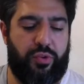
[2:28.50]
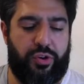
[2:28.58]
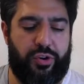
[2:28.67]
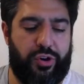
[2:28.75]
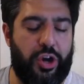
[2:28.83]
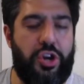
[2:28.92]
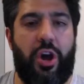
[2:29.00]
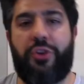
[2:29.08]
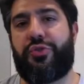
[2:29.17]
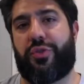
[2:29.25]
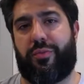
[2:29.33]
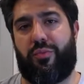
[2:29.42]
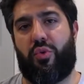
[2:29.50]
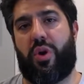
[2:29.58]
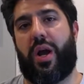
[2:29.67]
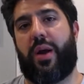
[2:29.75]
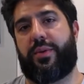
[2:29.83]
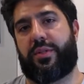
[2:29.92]
conundrum where
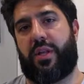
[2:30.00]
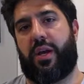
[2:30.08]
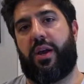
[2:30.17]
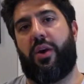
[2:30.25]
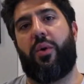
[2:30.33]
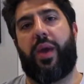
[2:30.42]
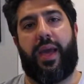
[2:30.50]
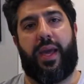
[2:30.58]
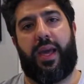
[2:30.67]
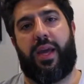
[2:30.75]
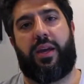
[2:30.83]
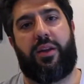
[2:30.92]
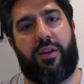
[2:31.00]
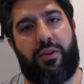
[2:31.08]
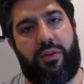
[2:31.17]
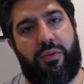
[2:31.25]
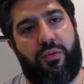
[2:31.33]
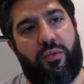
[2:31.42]
I was like, okay,
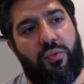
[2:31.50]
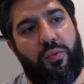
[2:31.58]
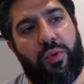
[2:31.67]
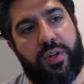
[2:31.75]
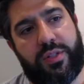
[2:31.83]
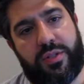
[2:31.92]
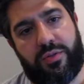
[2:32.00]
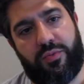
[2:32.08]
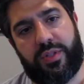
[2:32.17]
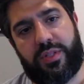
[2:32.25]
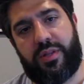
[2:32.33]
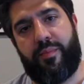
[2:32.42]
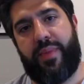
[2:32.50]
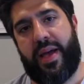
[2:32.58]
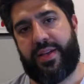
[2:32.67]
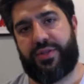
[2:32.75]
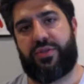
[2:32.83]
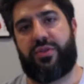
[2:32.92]
what's the
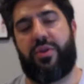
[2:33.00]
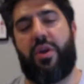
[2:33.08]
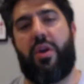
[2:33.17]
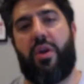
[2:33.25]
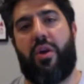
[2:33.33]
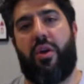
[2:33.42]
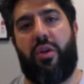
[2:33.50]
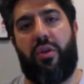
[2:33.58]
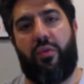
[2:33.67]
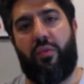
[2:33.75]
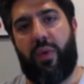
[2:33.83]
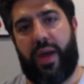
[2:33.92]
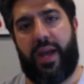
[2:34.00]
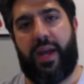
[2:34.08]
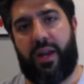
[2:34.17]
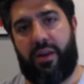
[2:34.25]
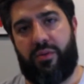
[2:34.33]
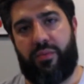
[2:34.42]
best way
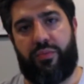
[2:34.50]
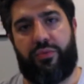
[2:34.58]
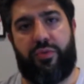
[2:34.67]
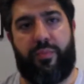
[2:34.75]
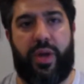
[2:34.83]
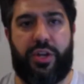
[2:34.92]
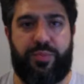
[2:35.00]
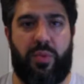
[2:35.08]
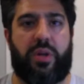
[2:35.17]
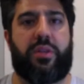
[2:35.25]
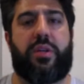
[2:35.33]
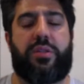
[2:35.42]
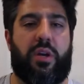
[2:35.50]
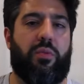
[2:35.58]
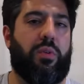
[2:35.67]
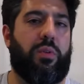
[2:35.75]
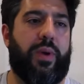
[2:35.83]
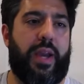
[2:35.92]
to benchmark this? Like,
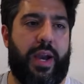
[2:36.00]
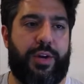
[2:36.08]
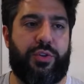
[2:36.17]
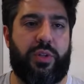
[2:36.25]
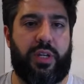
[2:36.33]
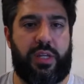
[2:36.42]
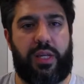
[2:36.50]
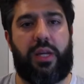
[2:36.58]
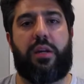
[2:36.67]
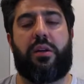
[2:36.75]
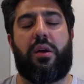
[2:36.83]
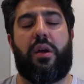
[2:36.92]
what do we actually need?